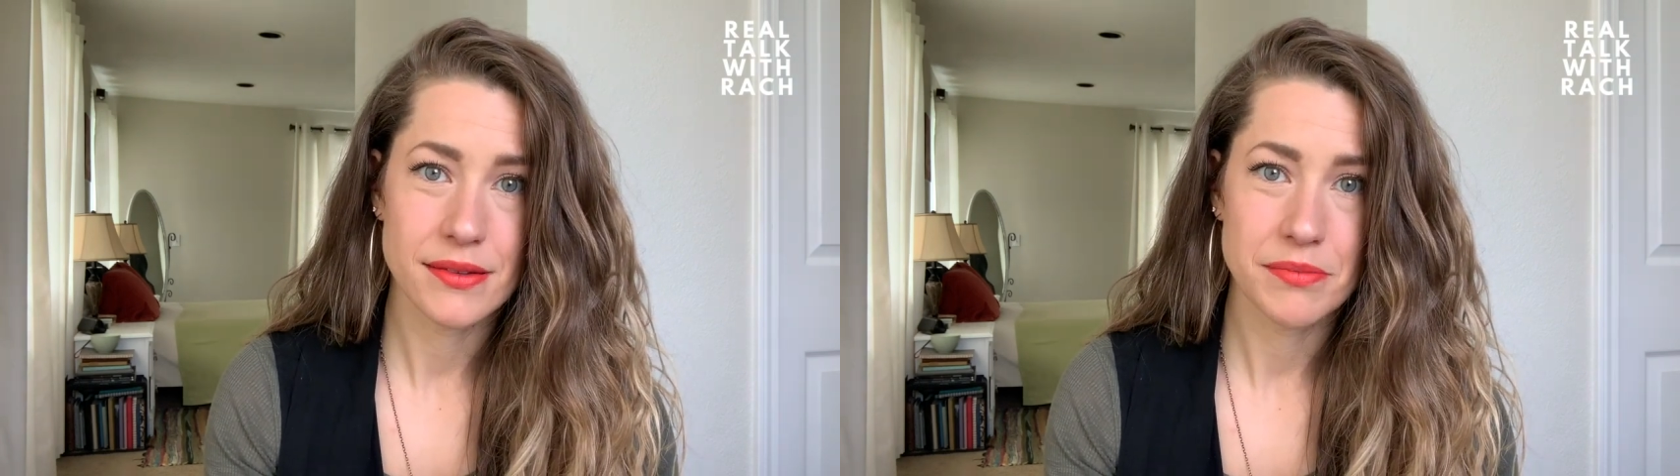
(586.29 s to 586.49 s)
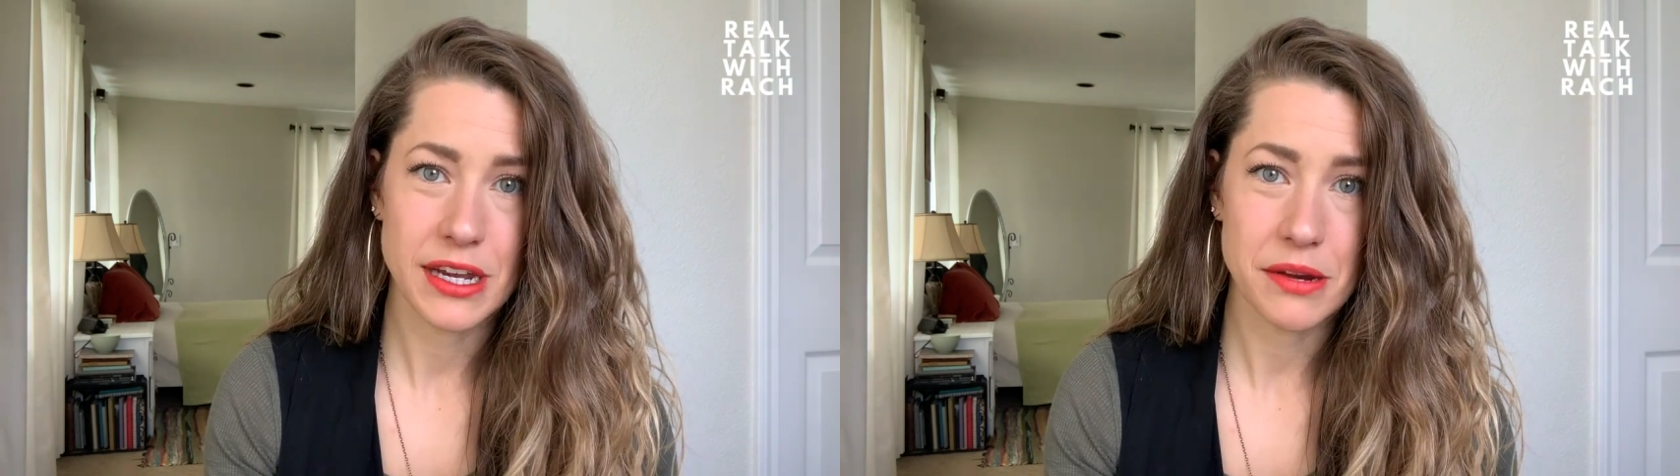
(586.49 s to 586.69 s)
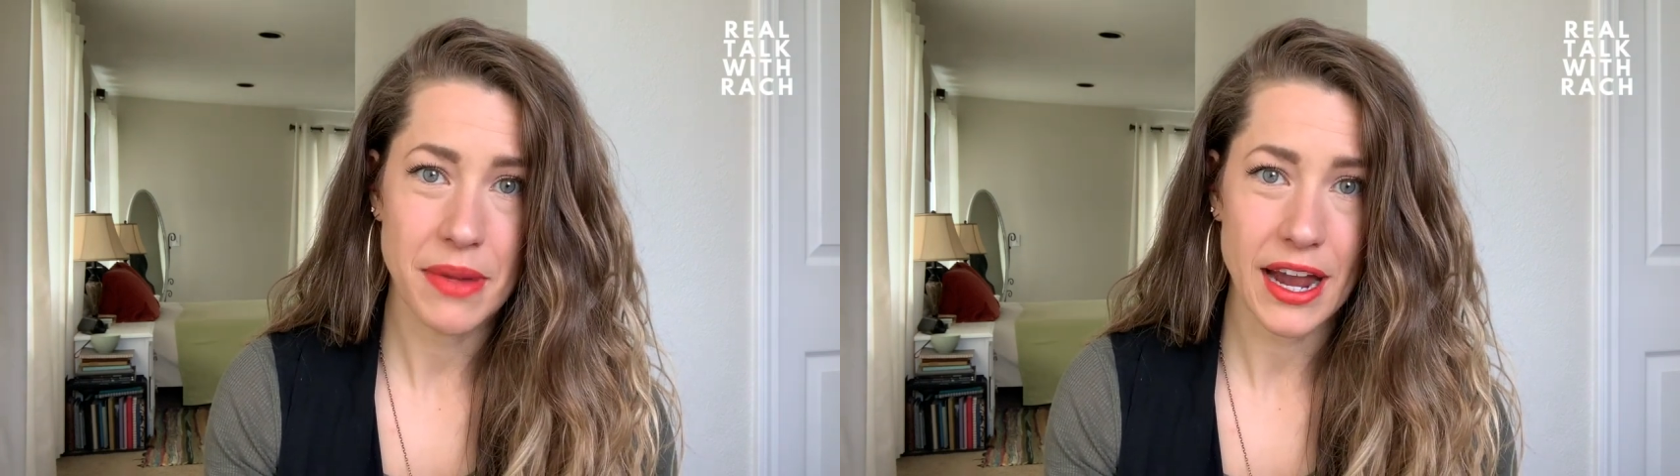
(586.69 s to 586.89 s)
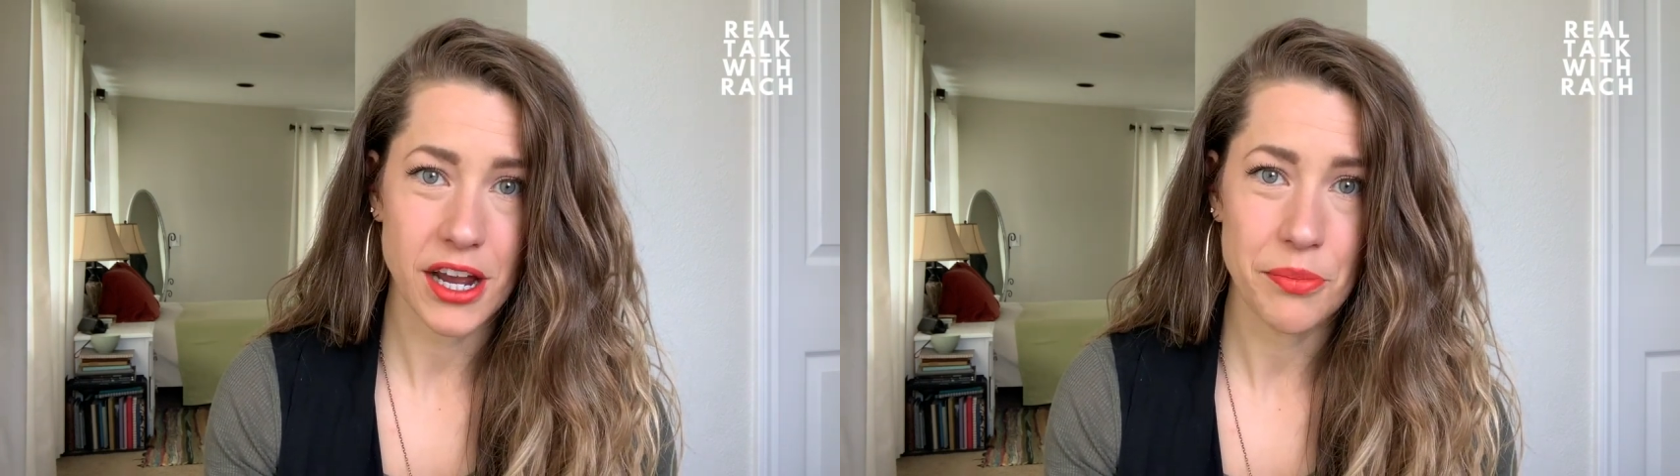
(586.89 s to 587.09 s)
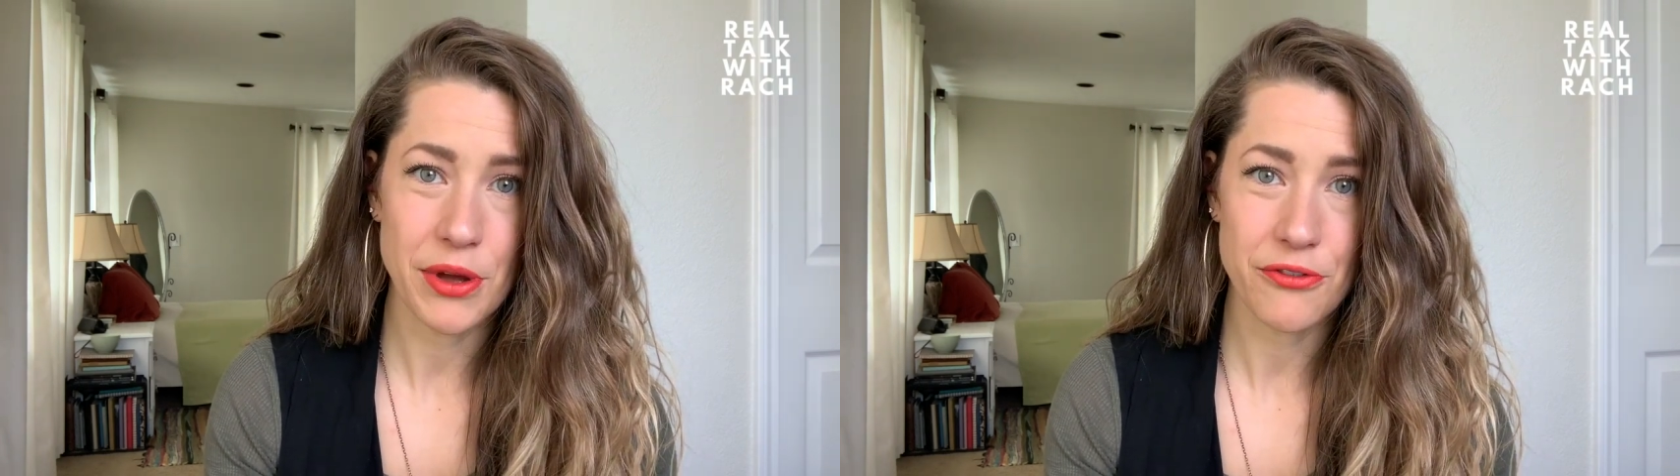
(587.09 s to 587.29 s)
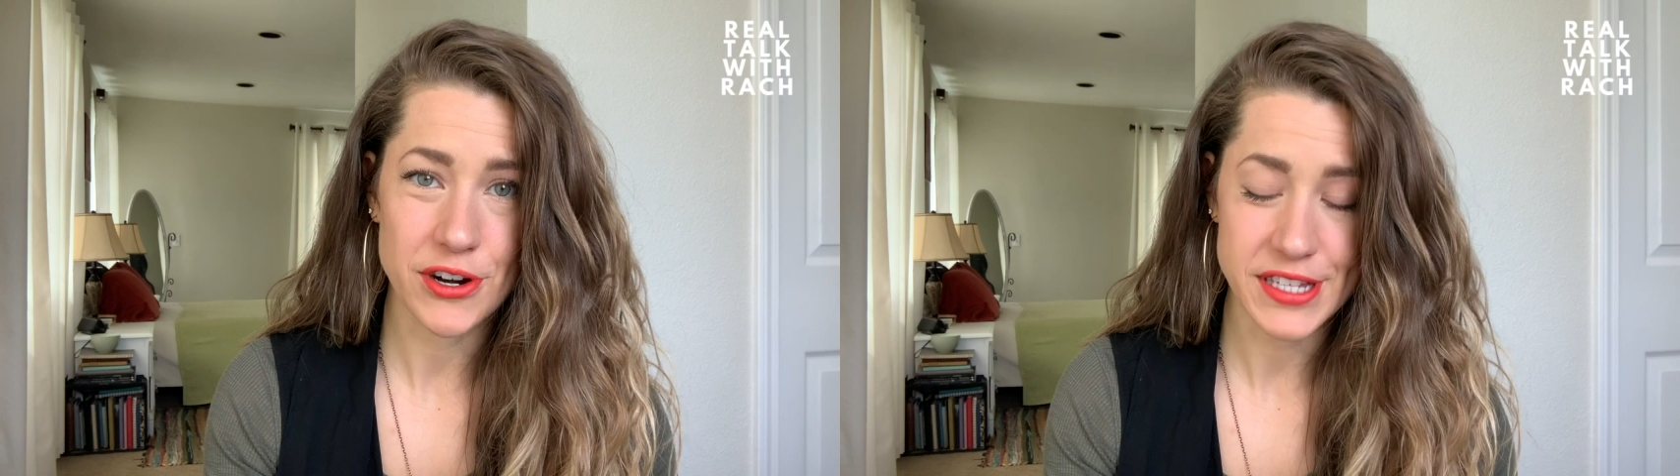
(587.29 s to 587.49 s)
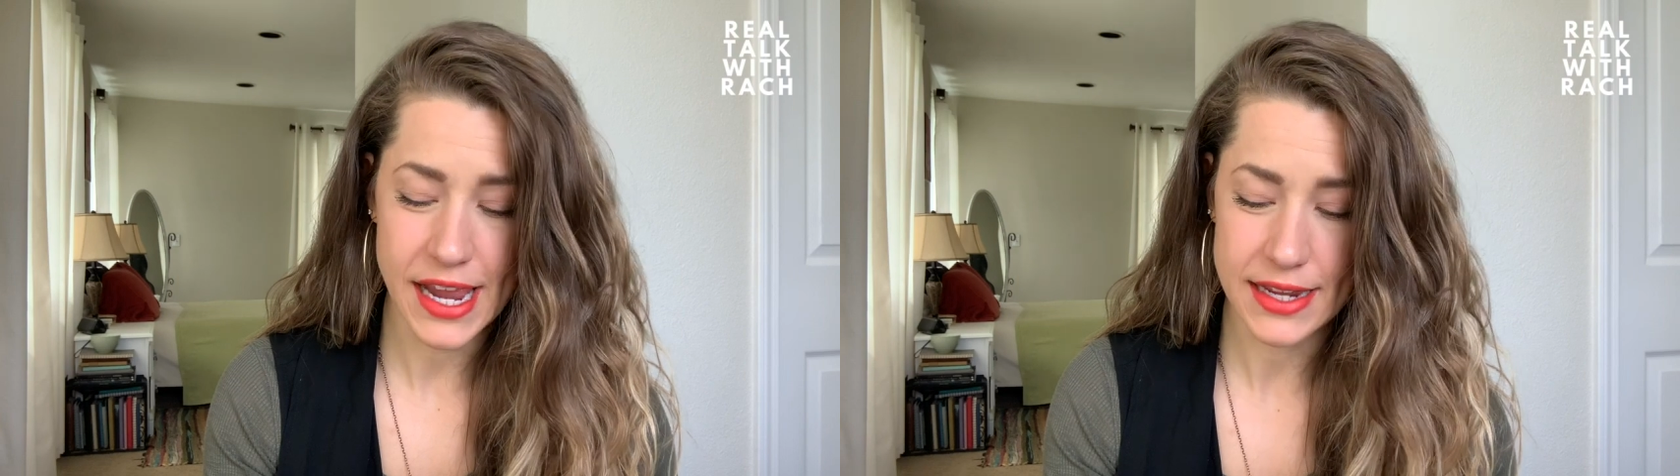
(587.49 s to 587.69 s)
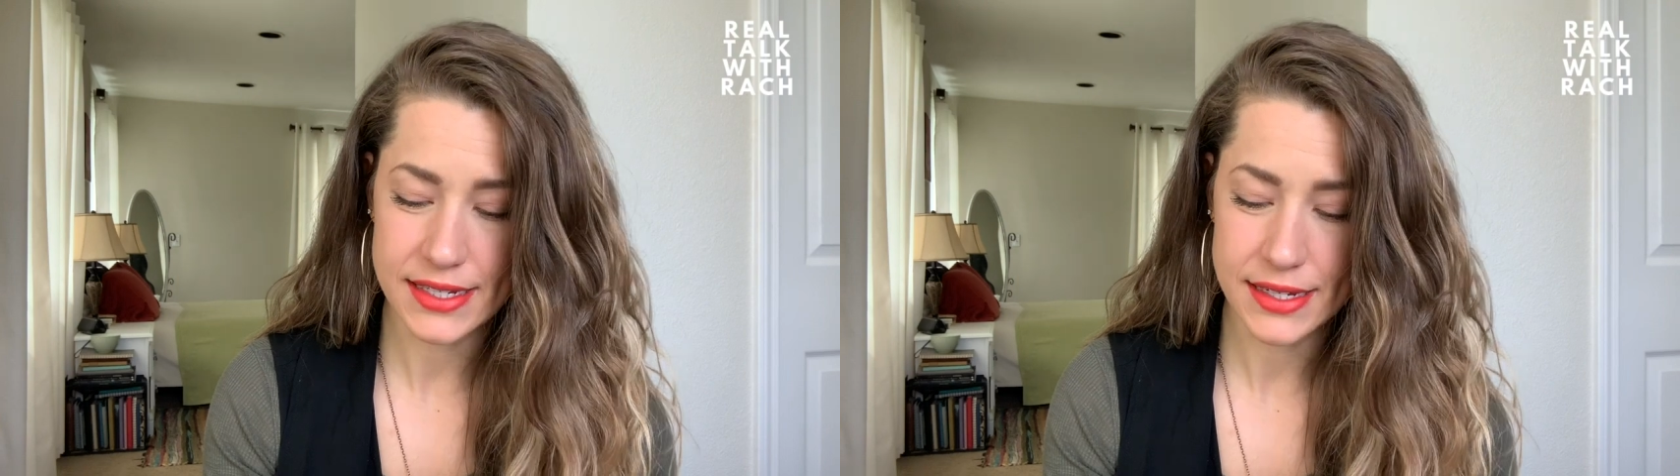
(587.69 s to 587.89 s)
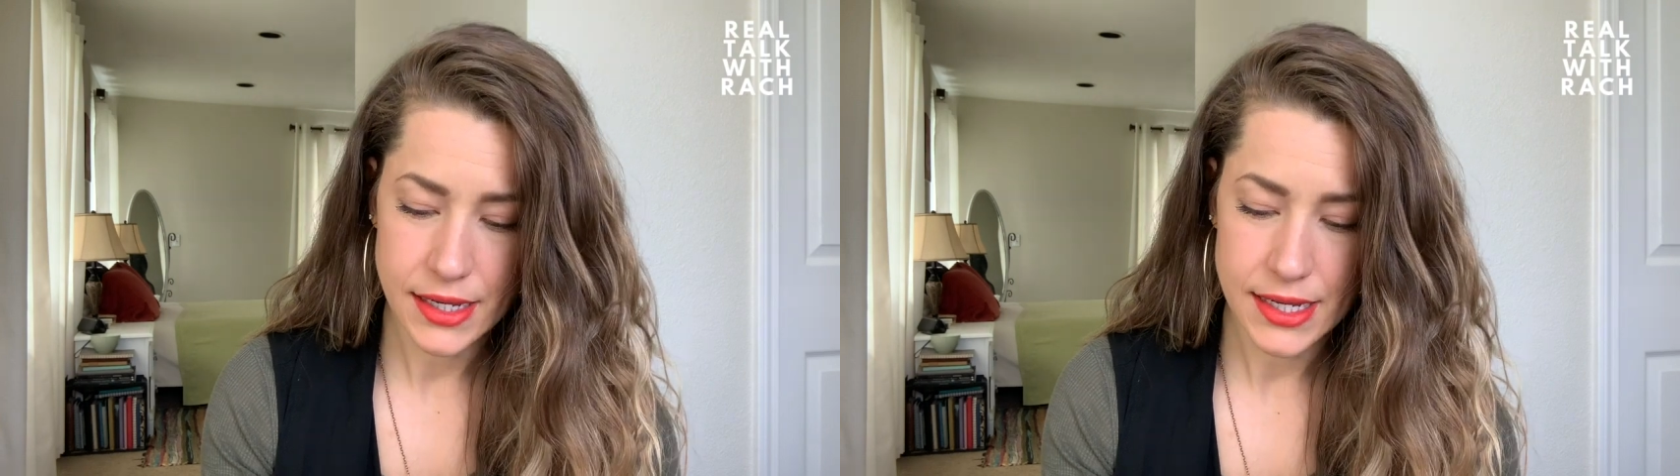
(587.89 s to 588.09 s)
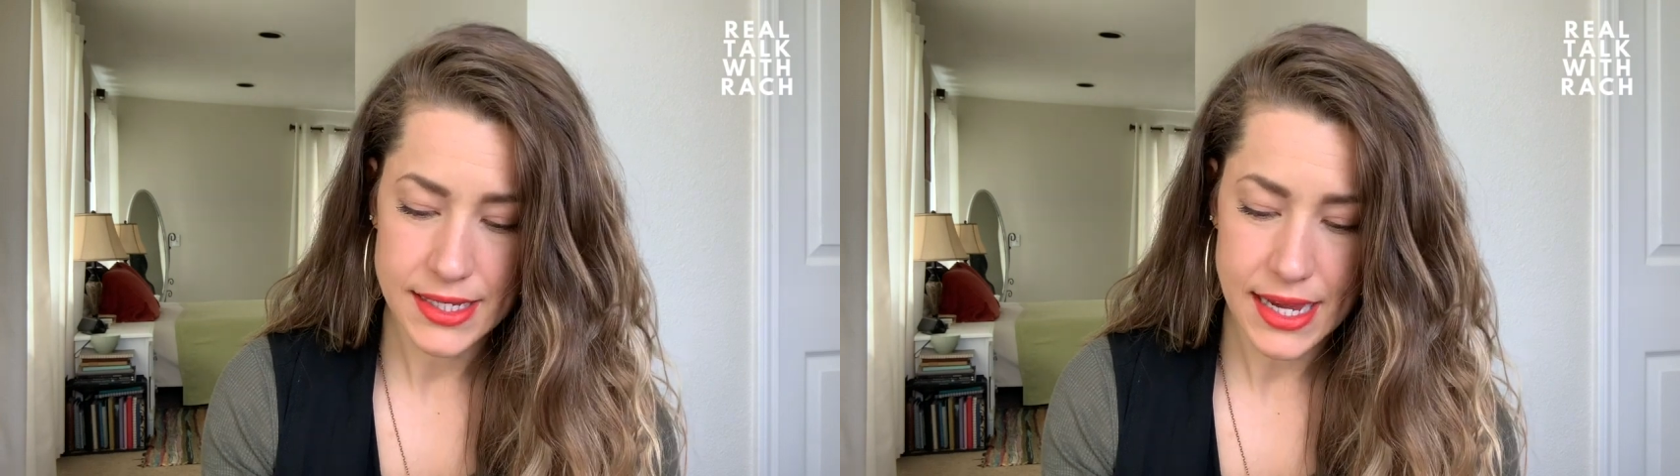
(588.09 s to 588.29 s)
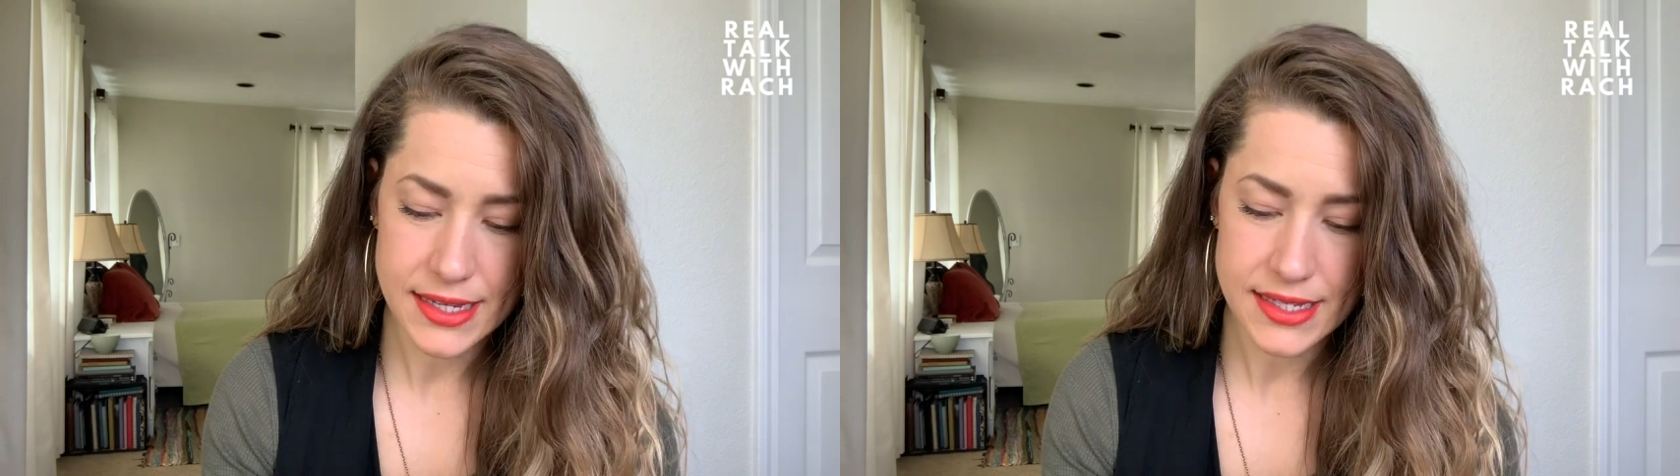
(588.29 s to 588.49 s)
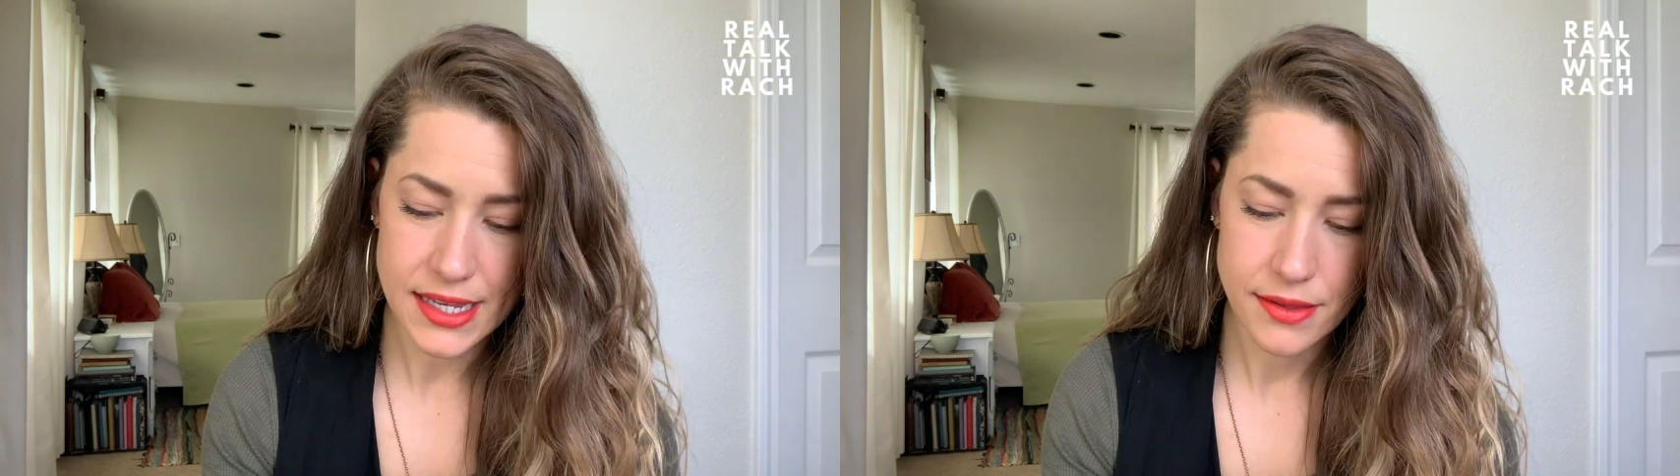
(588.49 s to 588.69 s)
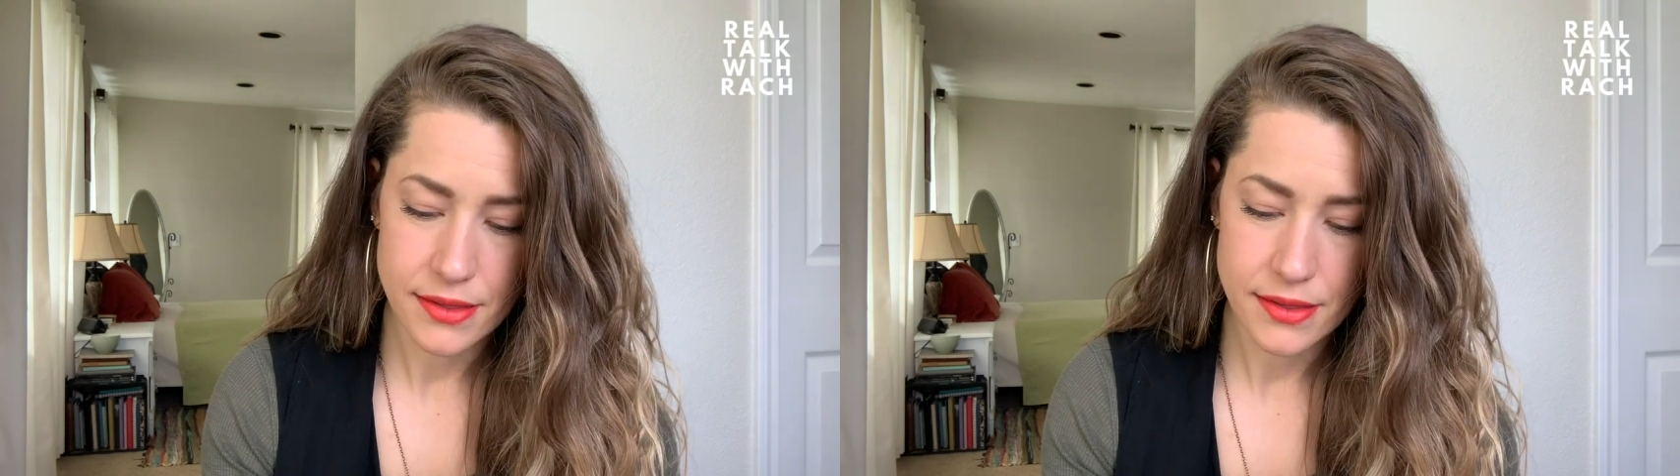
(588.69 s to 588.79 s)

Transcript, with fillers: Picking back up at verse 8, he says,